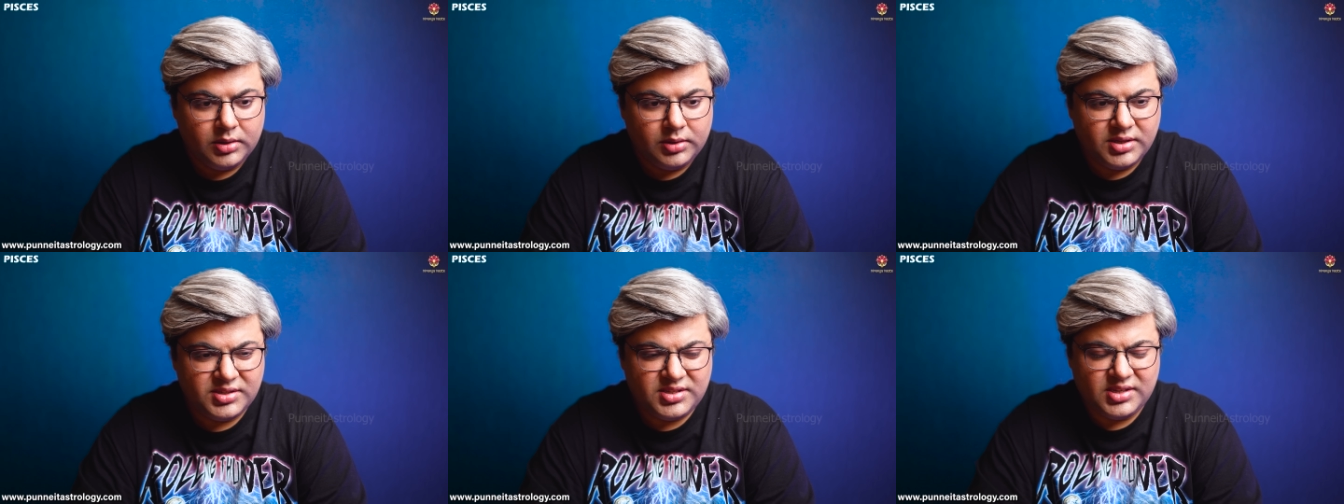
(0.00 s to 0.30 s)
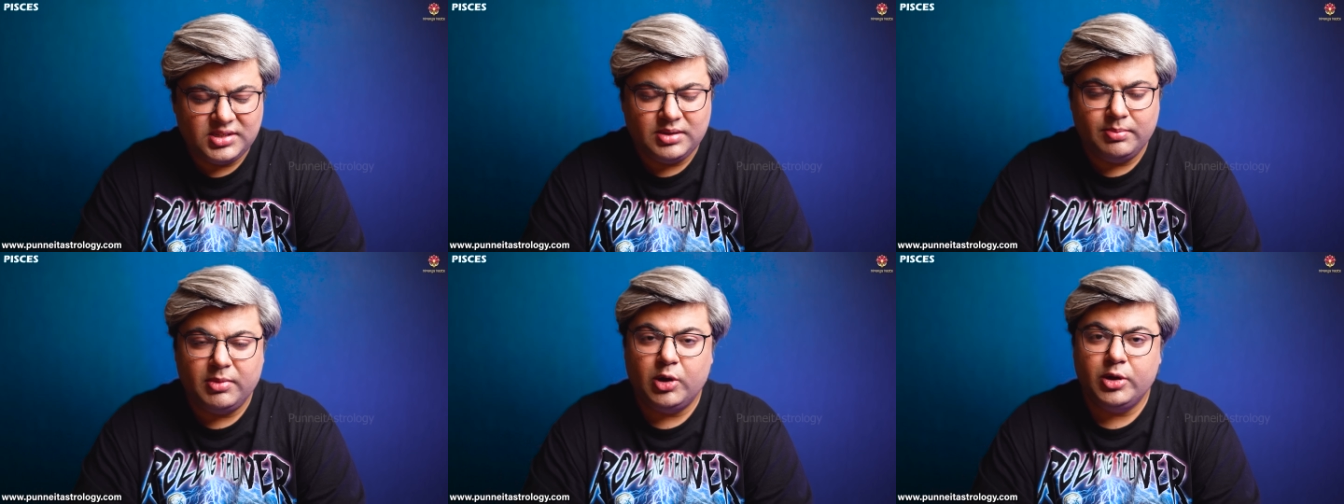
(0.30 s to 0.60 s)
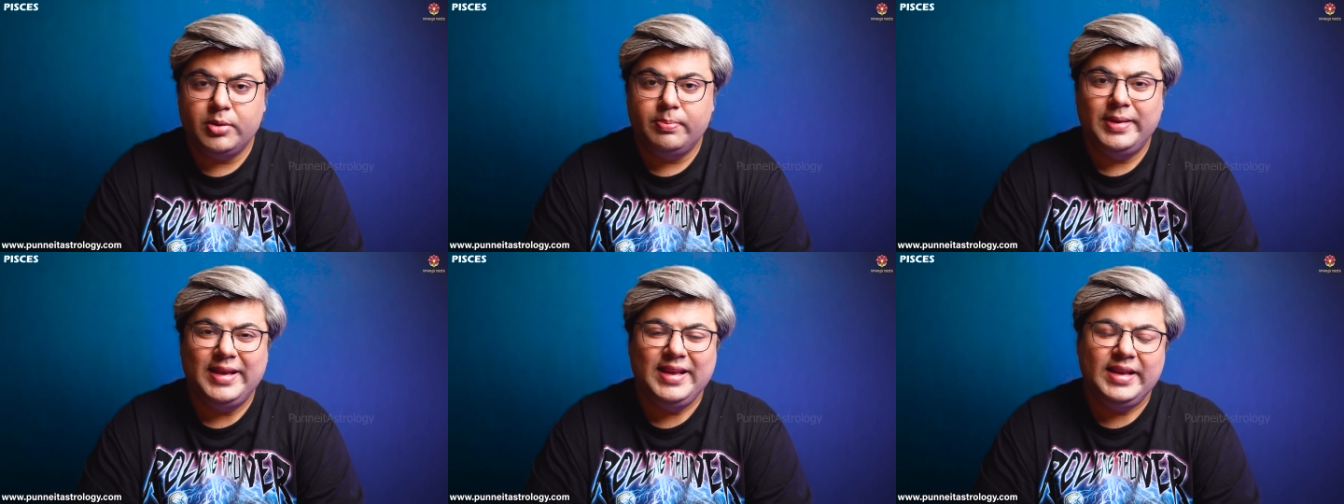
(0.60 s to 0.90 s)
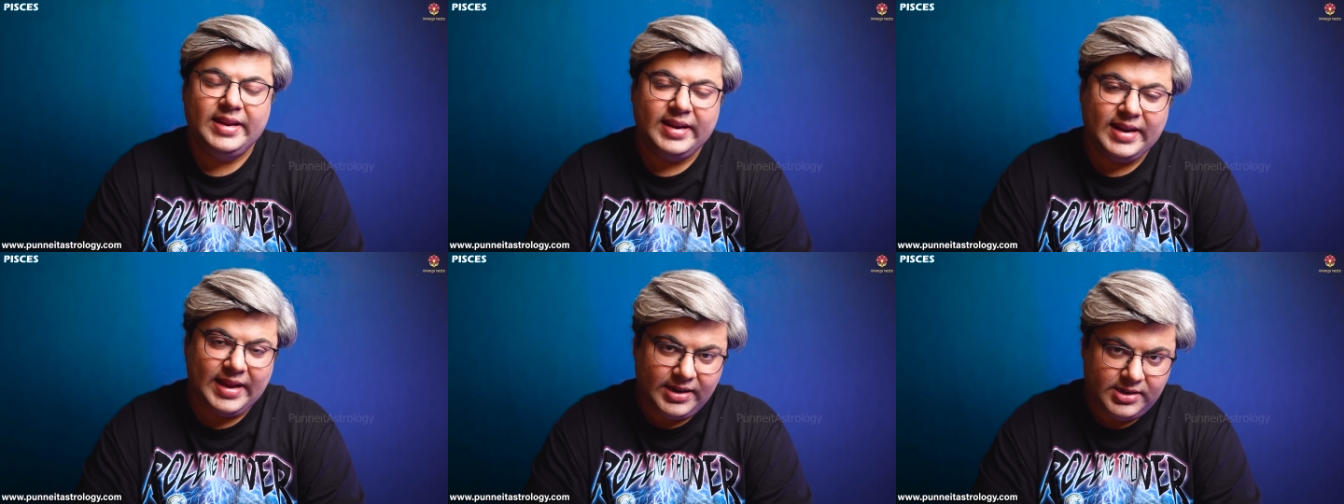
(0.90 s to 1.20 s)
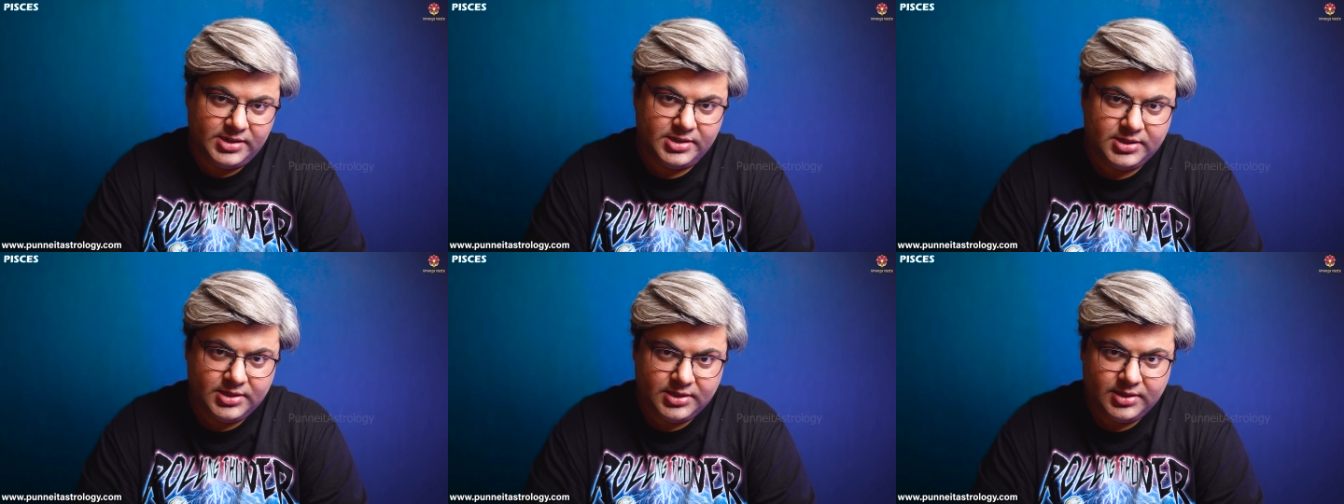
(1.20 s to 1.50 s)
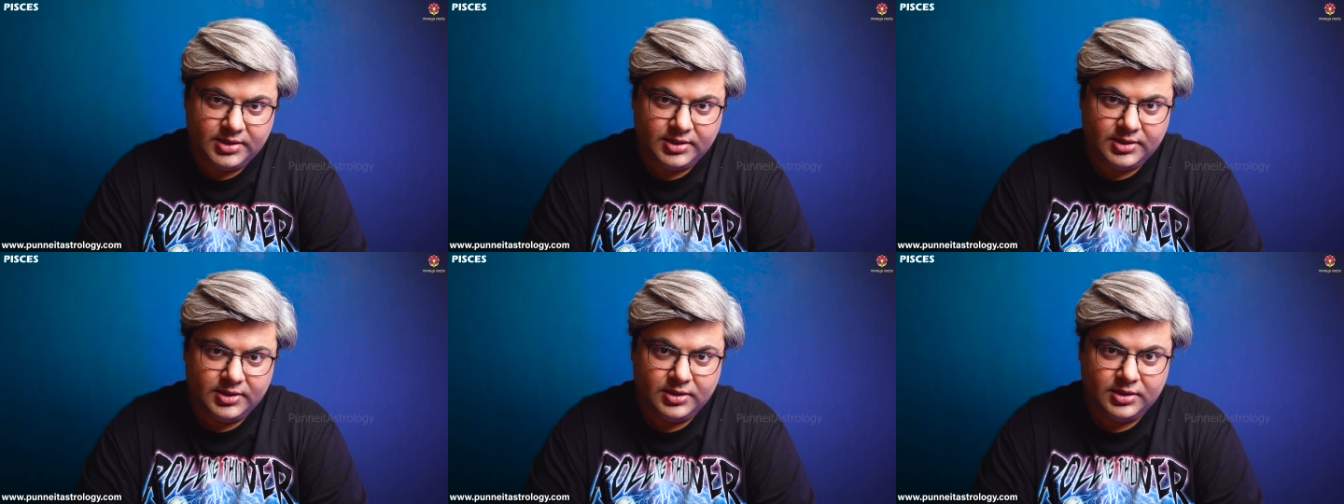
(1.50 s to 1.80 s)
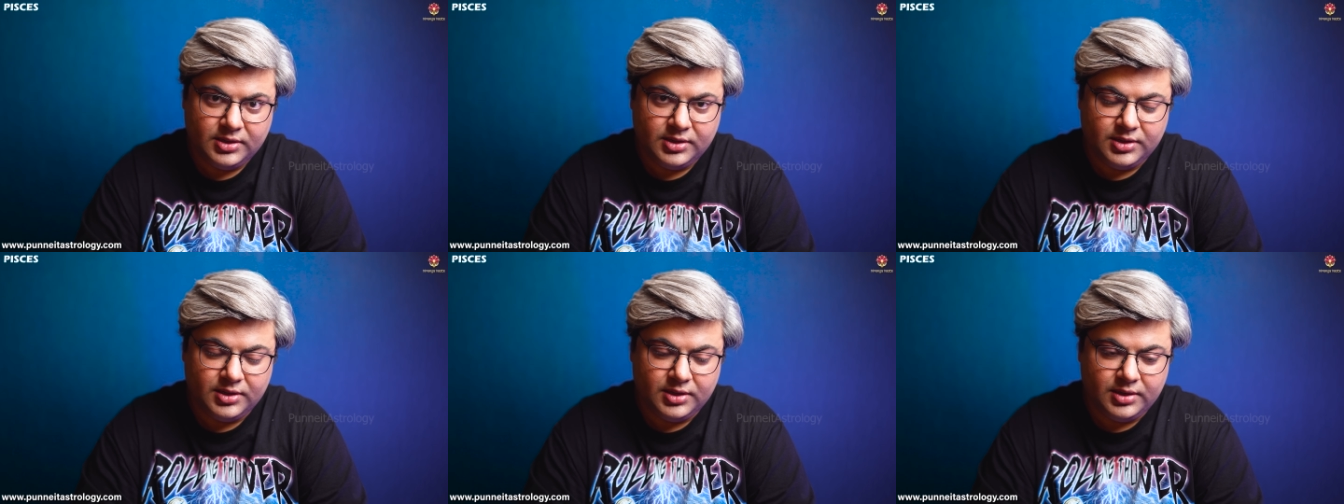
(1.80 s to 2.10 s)
This is about being right
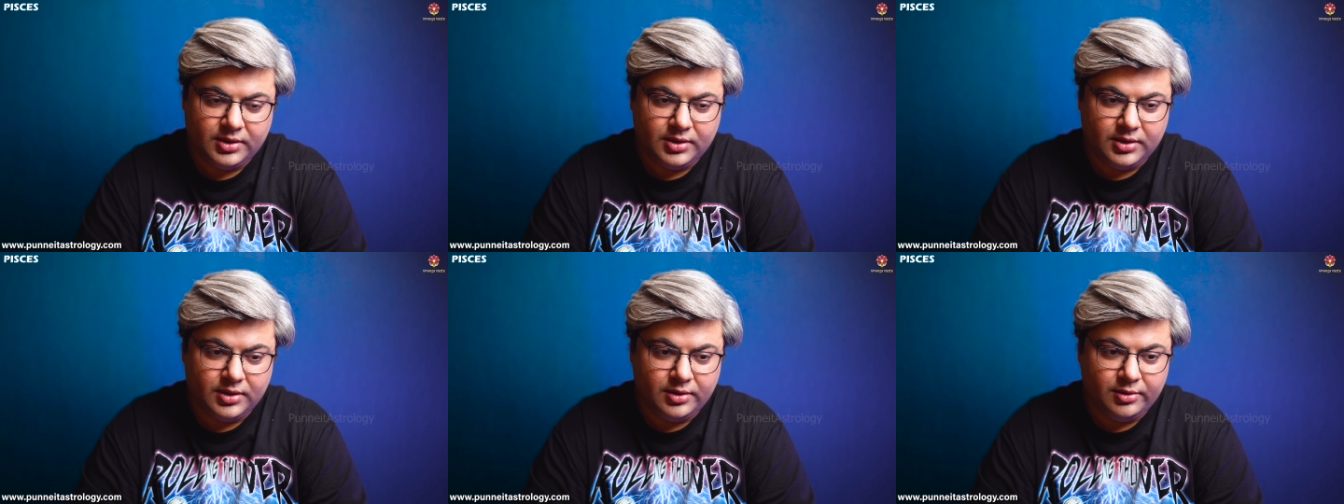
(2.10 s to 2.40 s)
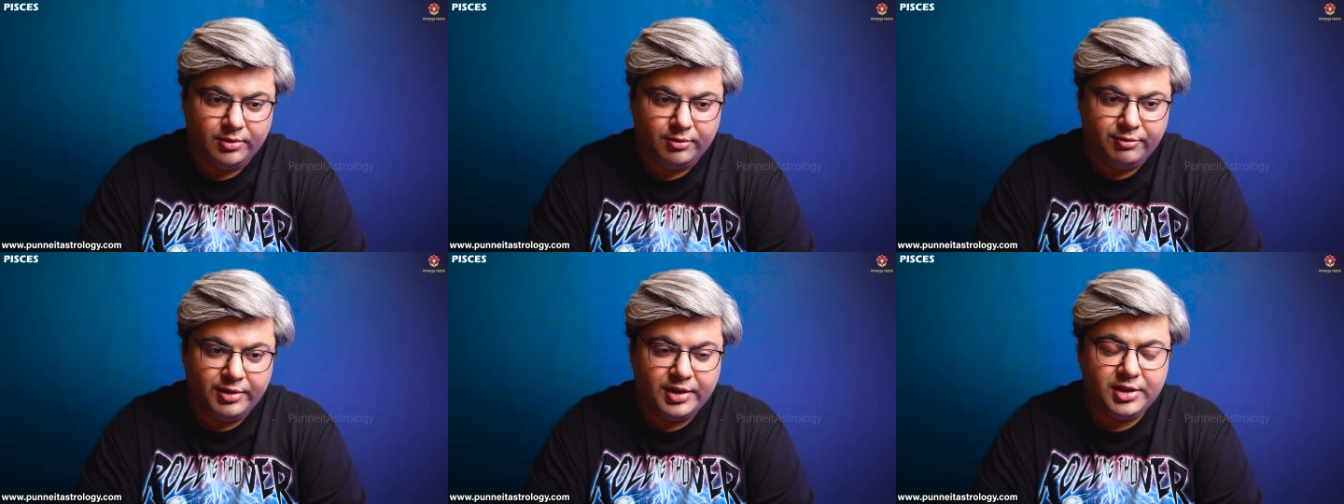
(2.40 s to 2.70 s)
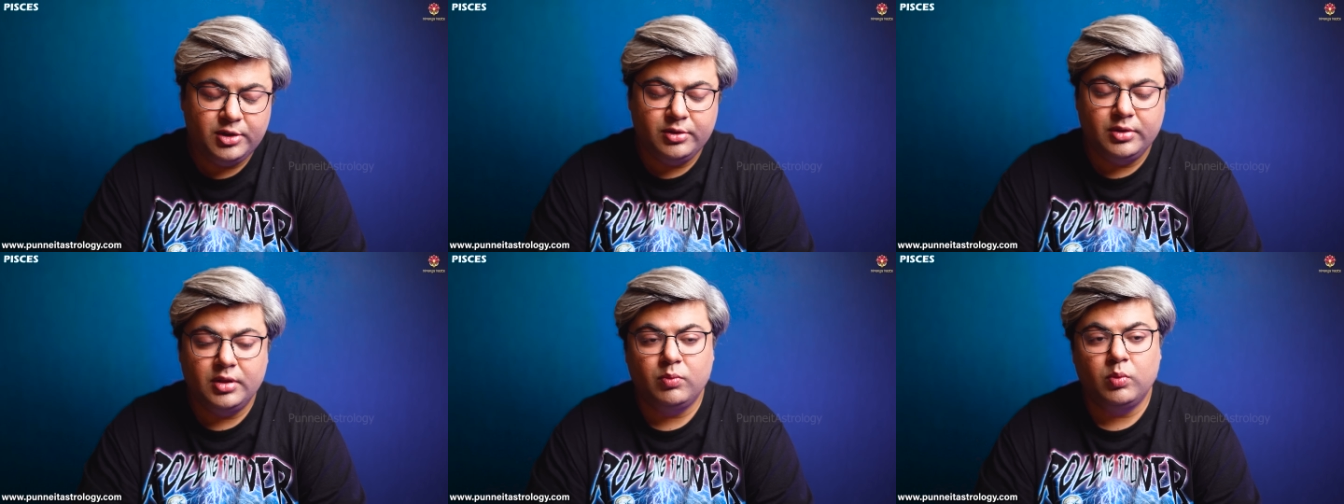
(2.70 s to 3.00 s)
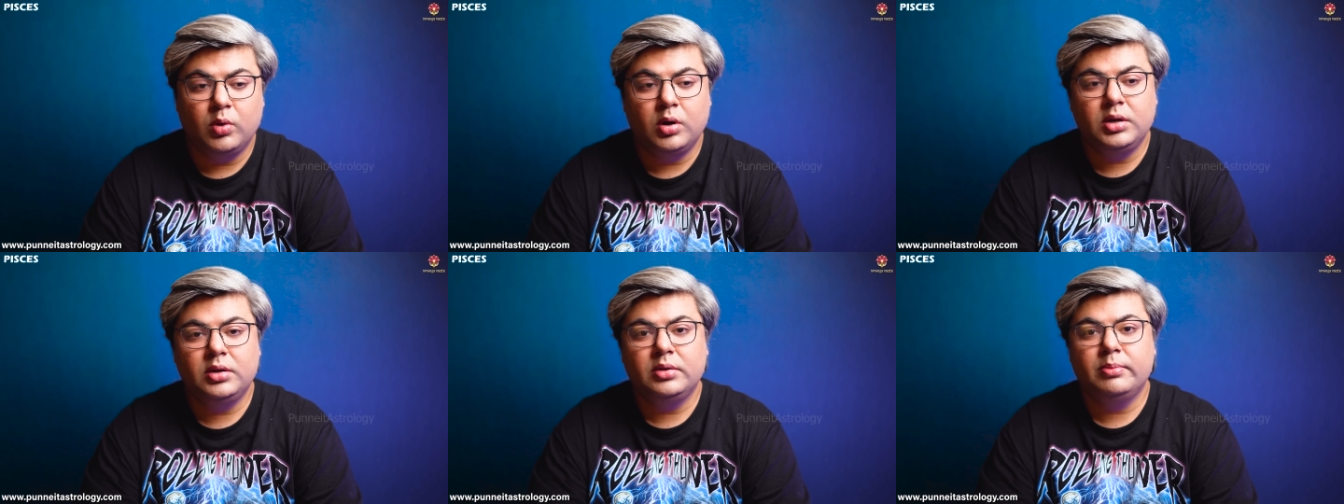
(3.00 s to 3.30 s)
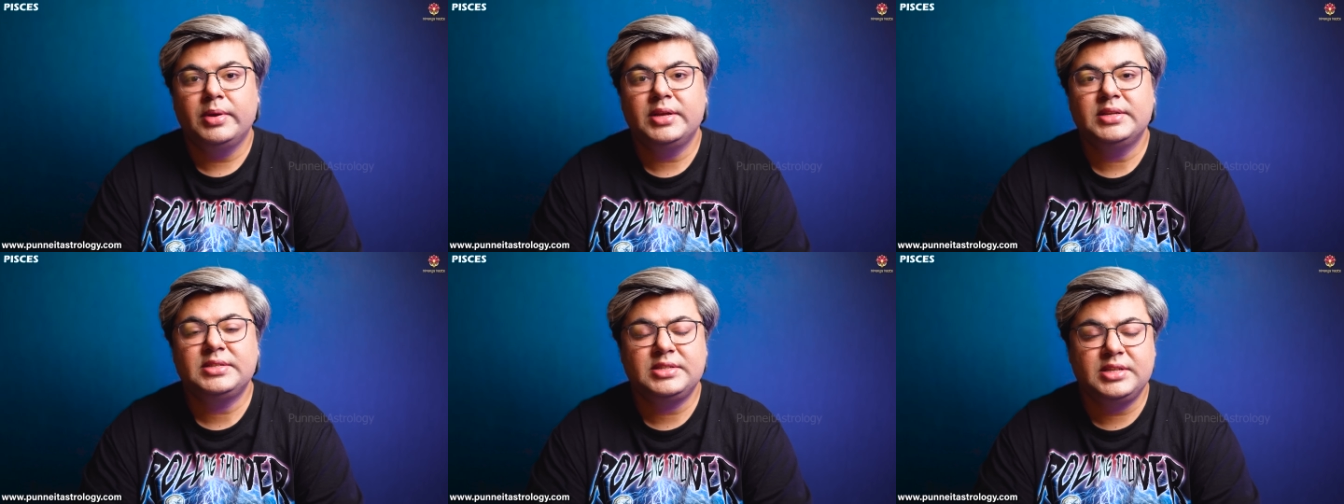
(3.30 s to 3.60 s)
when you, the world may